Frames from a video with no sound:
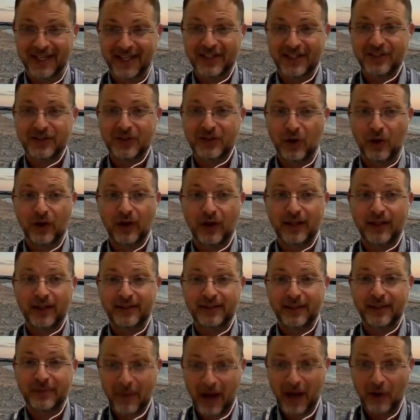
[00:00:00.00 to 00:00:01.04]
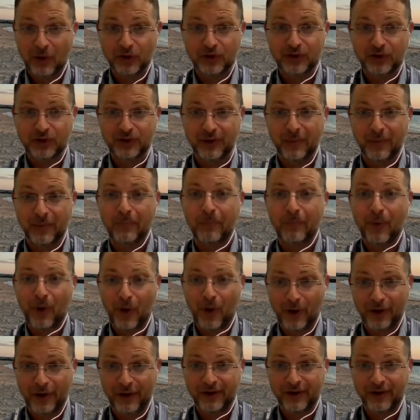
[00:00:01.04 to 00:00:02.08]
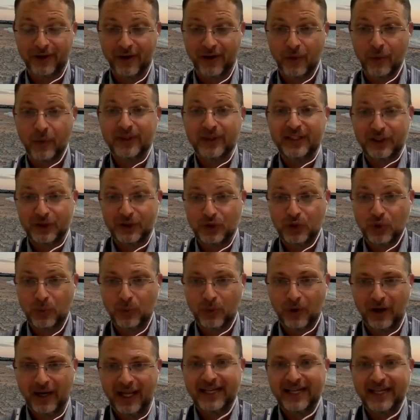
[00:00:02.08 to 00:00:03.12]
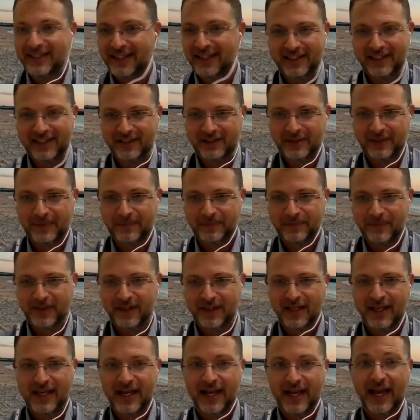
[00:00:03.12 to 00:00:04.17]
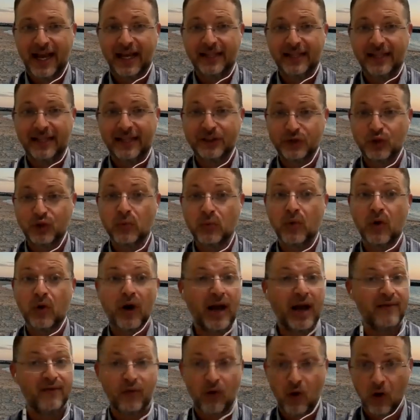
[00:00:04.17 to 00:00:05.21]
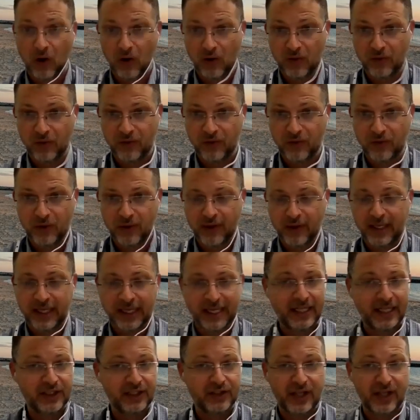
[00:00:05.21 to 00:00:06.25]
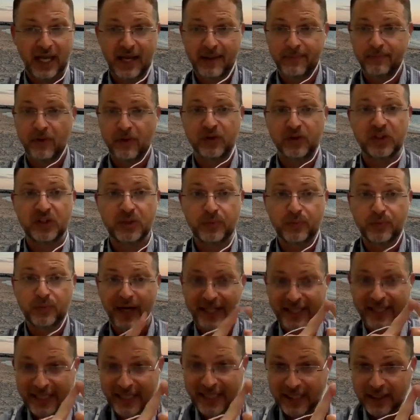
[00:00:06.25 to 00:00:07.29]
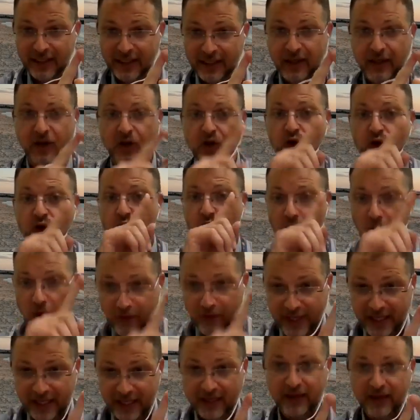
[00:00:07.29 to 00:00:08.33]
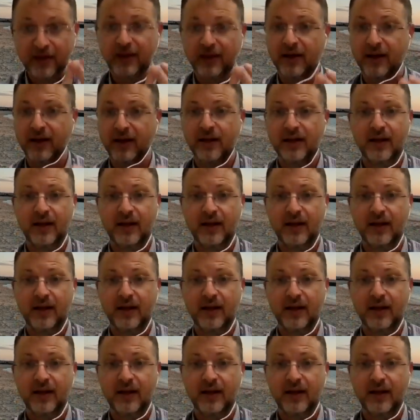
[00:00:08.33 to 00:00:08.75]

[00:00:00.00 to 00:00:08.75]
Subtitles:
So the mouse born with the tumor, like the kid, and the tumor evolve in terms of spreading, growing